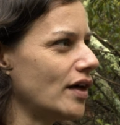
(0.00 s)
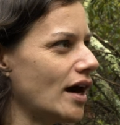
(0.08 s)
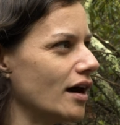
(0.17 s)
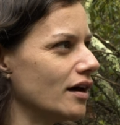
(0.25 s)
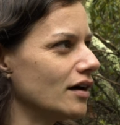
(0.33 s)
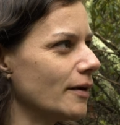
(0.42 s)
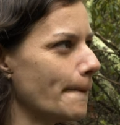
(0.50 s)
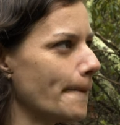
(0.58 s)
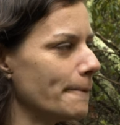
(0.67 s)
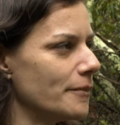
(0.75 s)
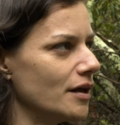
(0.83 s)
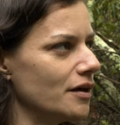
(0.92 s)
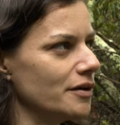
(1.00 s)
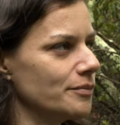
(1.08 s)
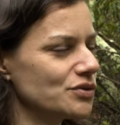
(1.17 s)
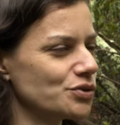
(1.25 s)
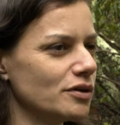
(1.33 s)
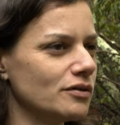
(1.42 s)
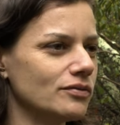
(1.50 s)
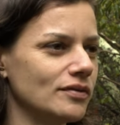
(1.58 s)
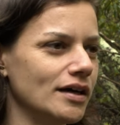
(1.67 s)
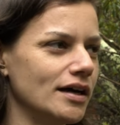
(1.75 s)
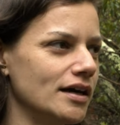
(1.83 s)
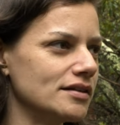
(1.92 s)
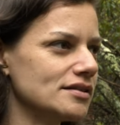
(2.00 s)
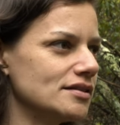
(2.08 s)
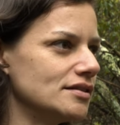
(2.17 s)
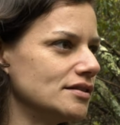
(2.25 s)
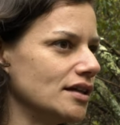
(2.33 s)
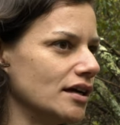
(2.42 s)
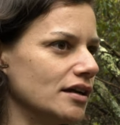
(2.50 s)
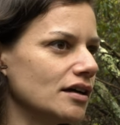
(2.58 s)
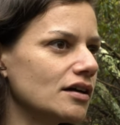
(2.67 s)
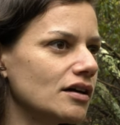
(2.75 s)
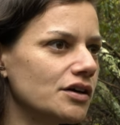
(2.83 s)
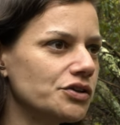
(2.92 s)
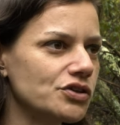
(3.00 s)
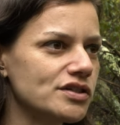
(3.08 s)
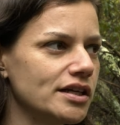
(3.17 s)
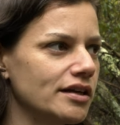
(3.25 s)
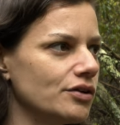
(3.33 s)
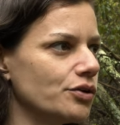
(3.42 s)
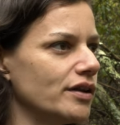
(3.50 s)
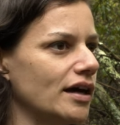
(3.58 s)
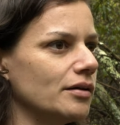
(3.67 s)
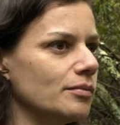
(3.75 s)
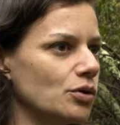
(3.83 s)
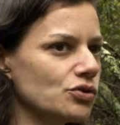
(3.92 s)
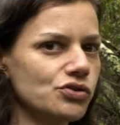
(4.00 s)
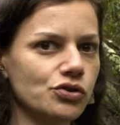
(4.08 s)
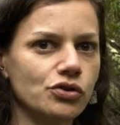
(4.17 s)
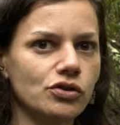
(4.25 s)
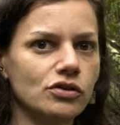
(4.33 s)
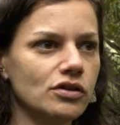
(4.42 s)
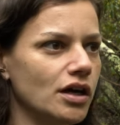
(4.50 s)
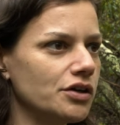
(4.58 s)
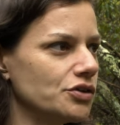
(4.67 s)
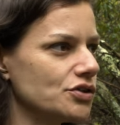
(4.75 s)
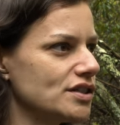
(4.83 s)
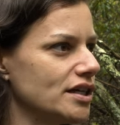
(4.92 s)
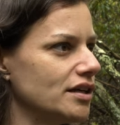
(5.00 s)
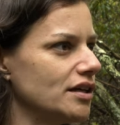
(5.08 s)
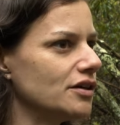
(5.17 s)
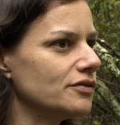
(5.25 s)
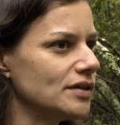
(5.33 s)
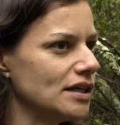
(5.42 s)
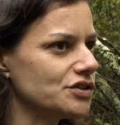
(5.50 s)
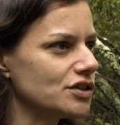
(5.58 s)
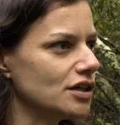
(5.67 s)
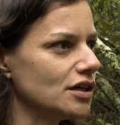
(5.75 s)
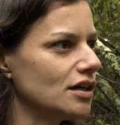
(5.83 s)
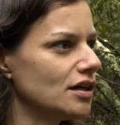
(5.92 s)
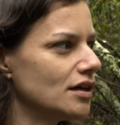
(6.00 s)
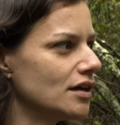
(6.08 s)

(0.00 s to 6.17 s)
that um, sort of aesthetic understanding or that emotional understanding of nature.